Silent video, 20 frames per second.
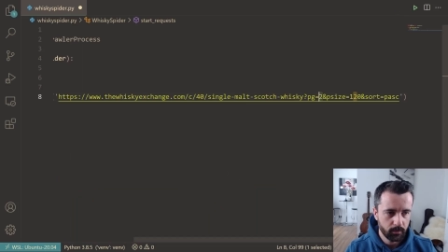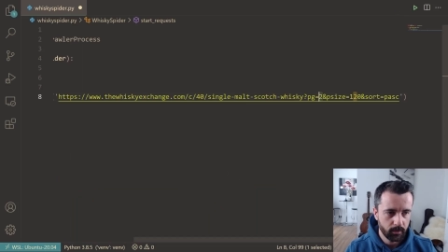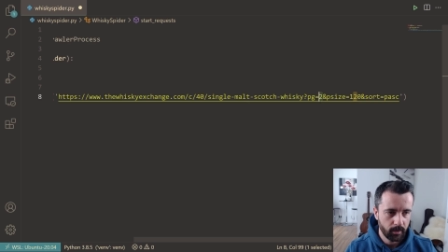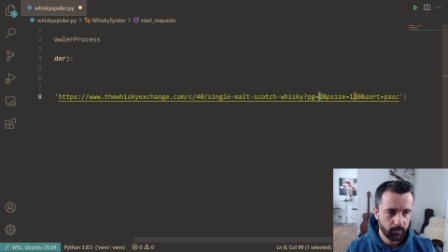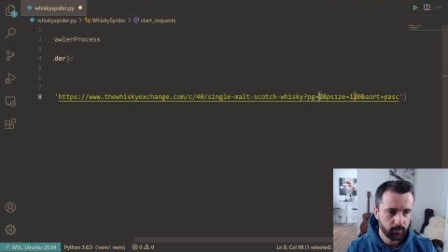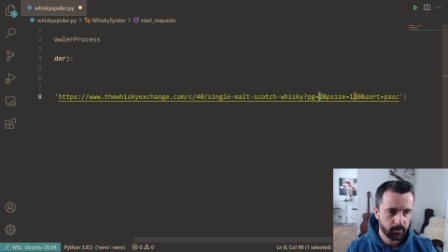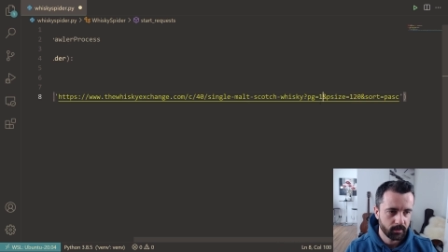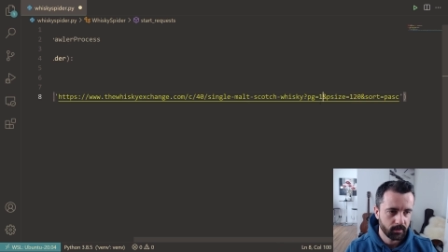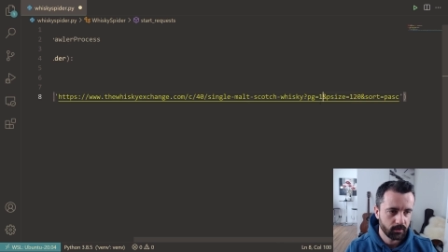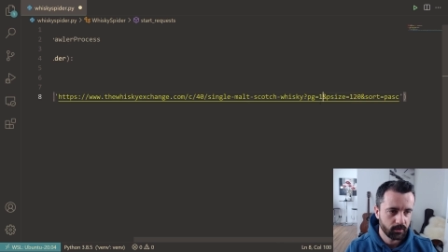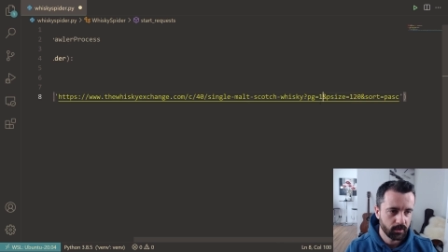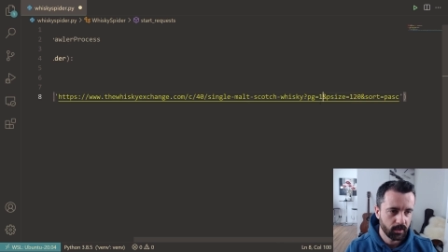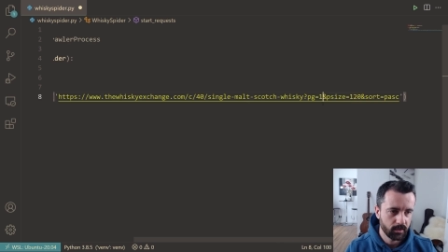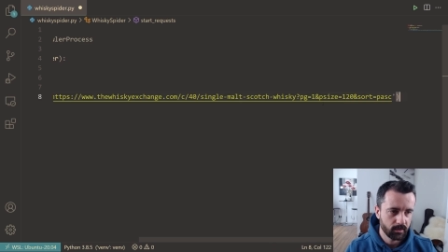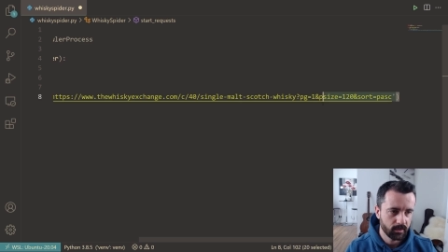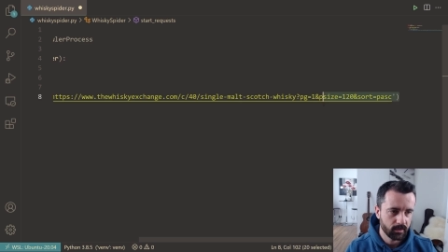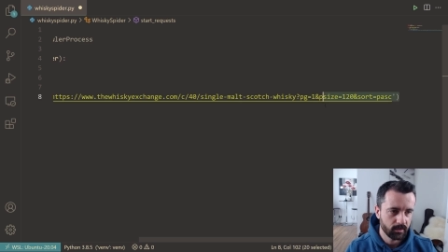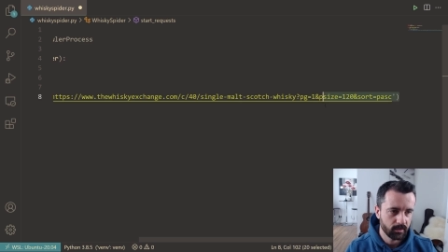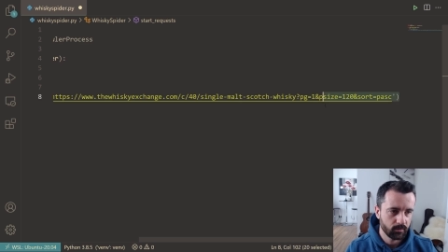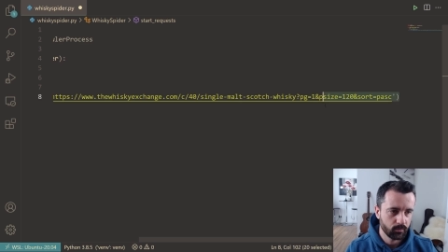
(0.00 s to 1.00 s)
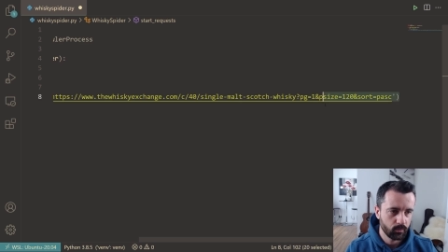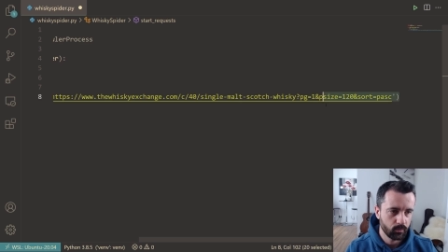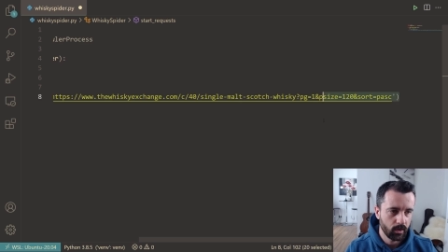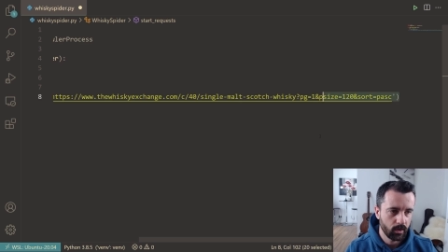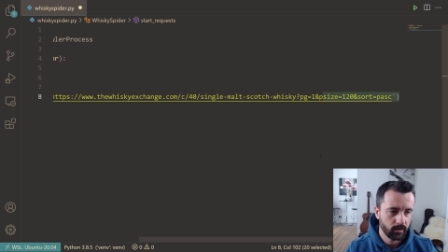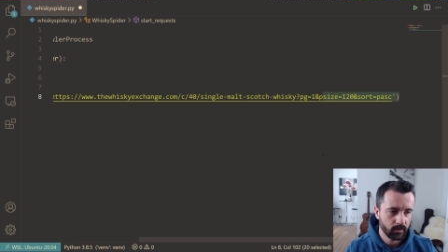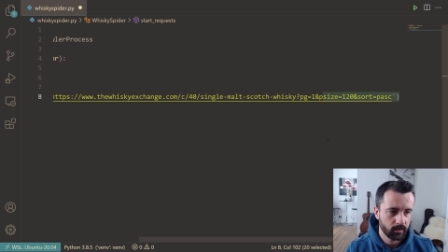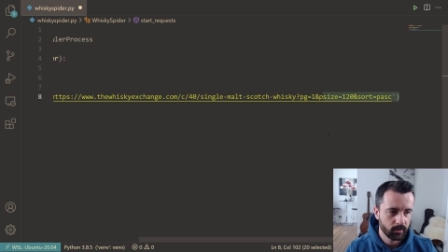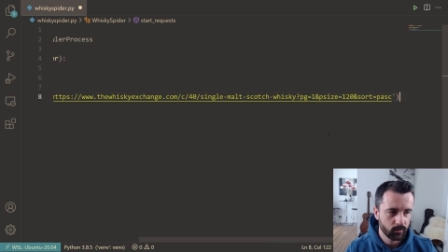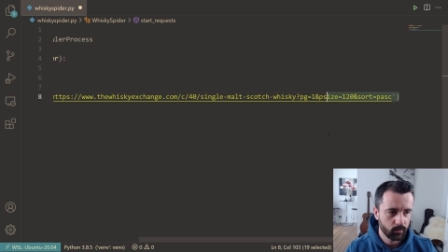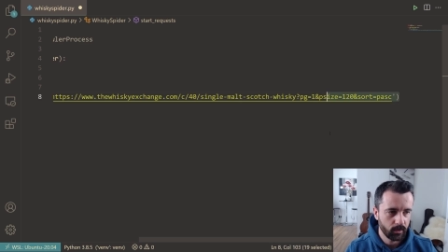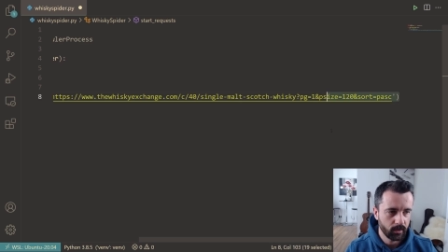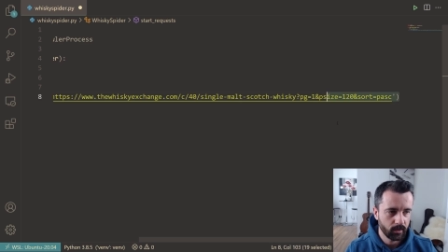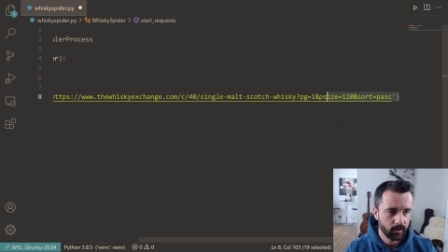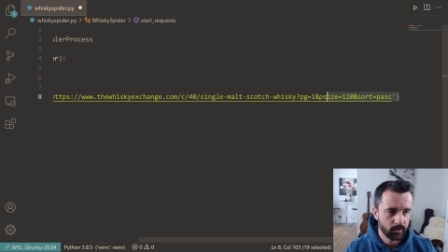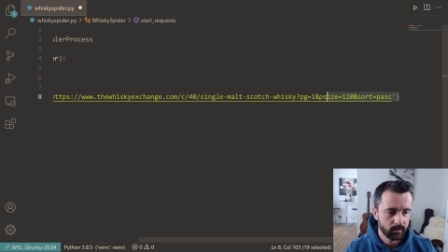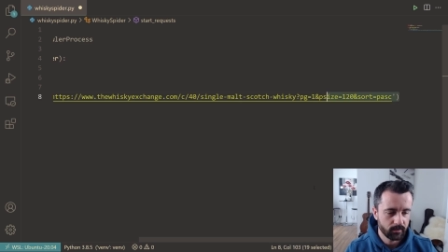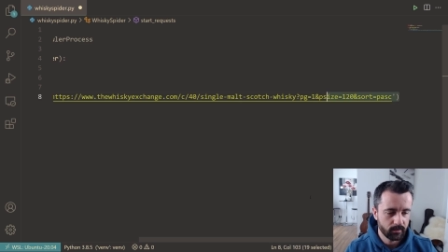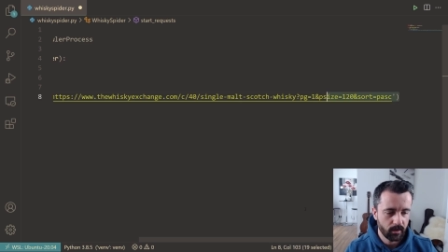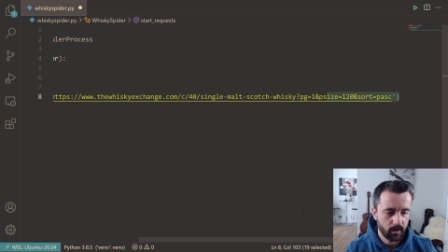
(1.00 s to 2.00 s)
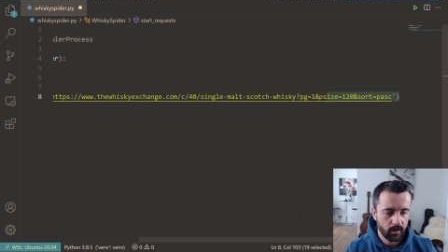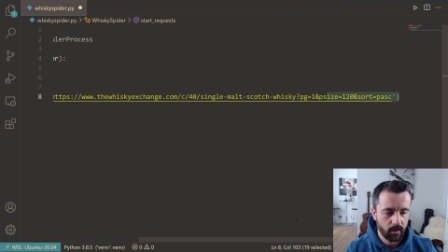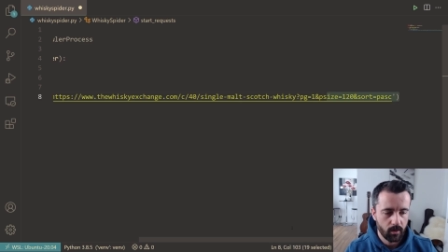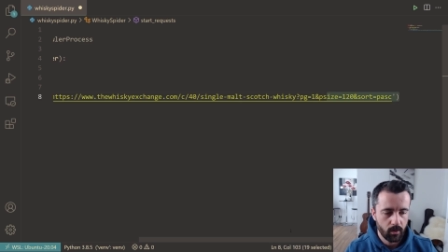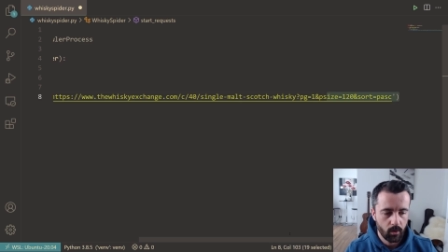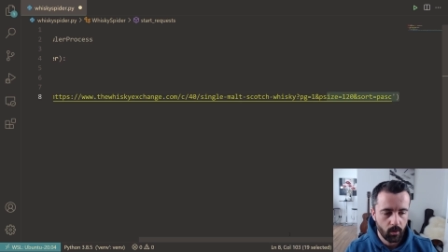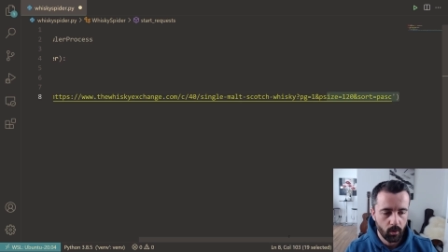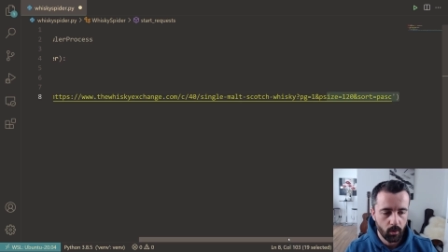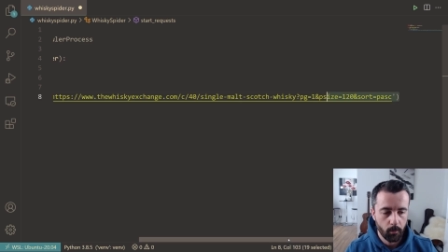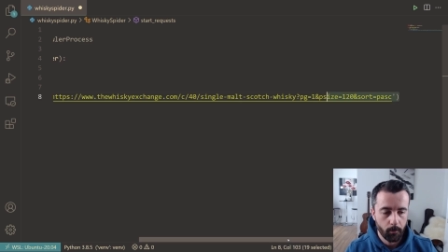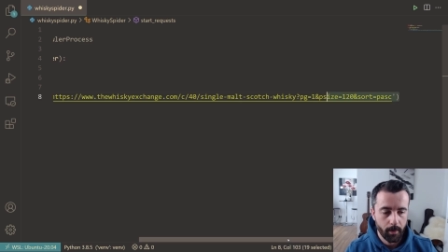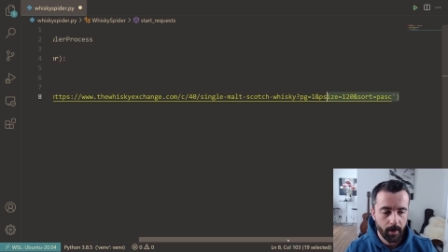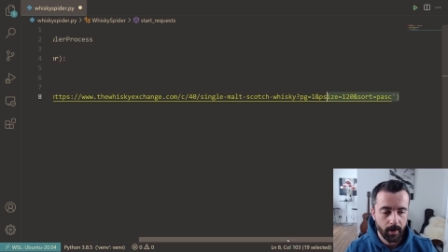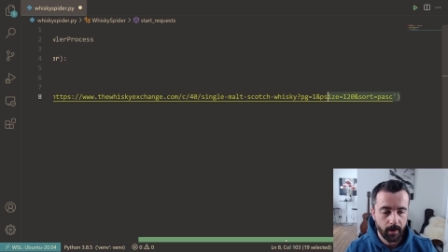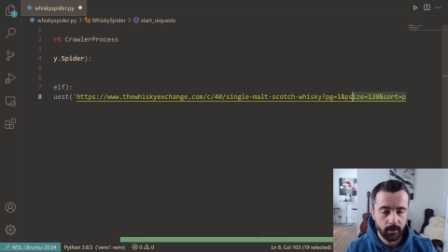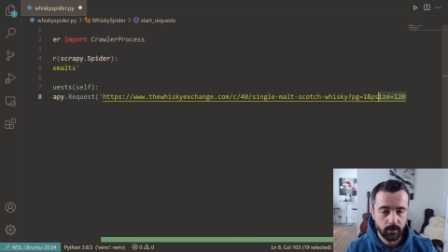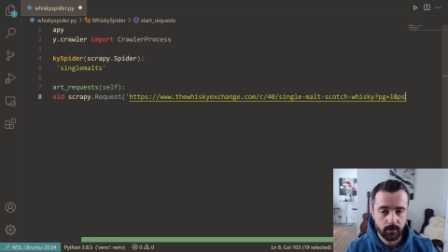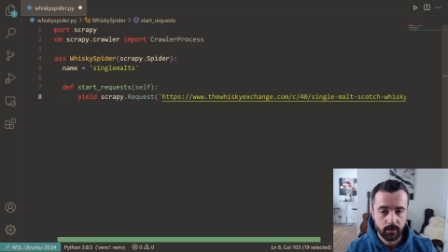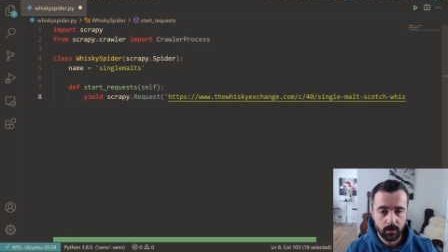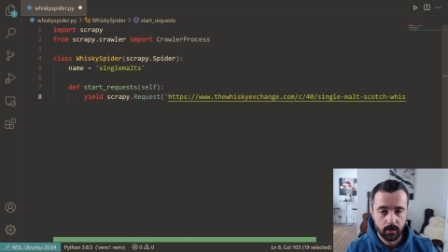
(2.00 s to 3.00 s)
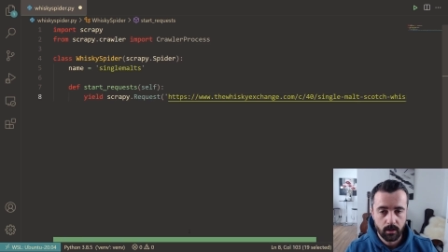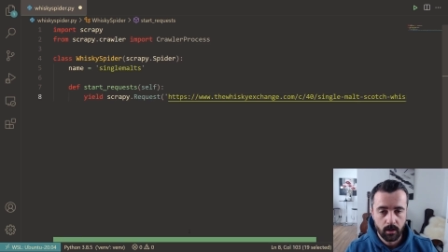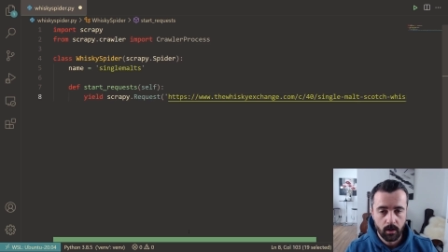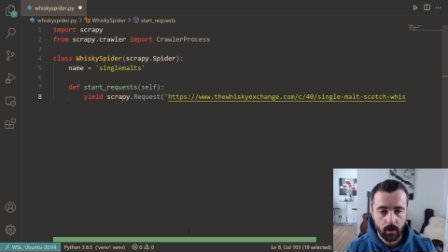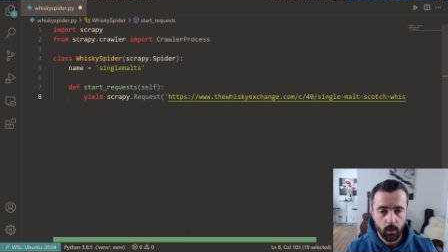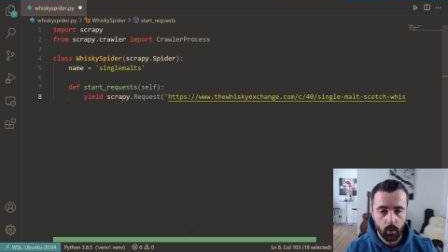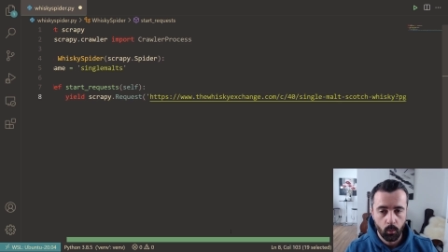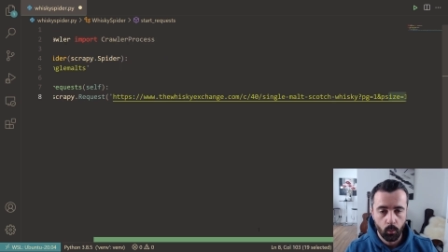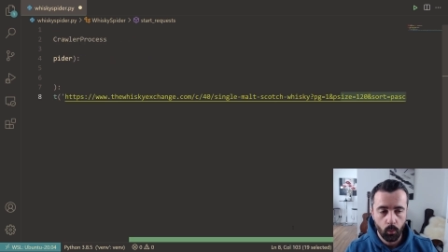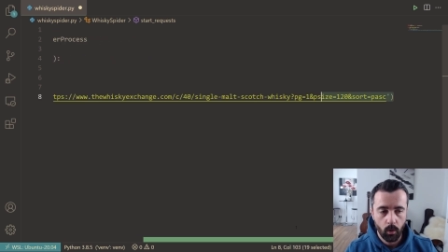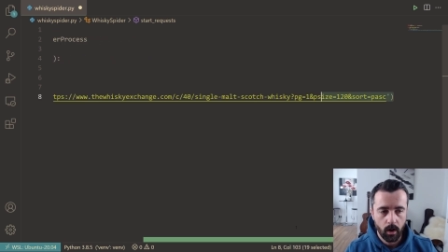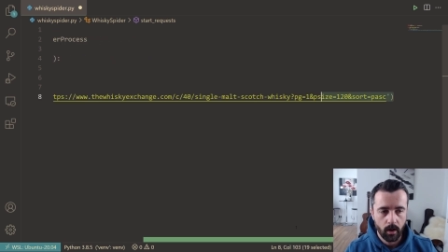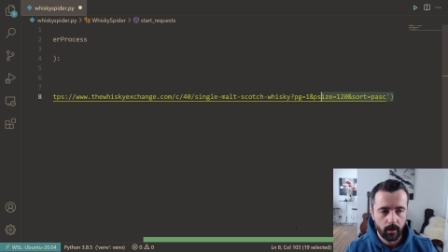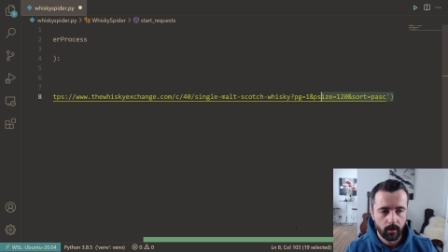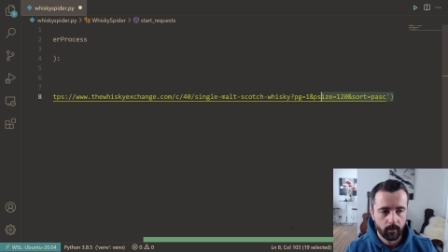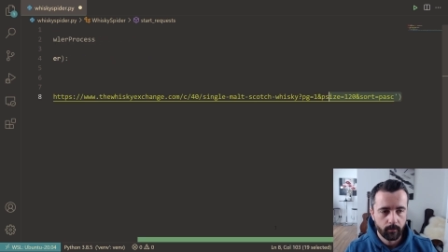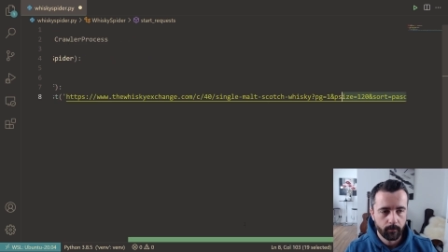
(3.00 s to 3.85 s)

I'm just going to change that to 1 because we're going to start on page 1.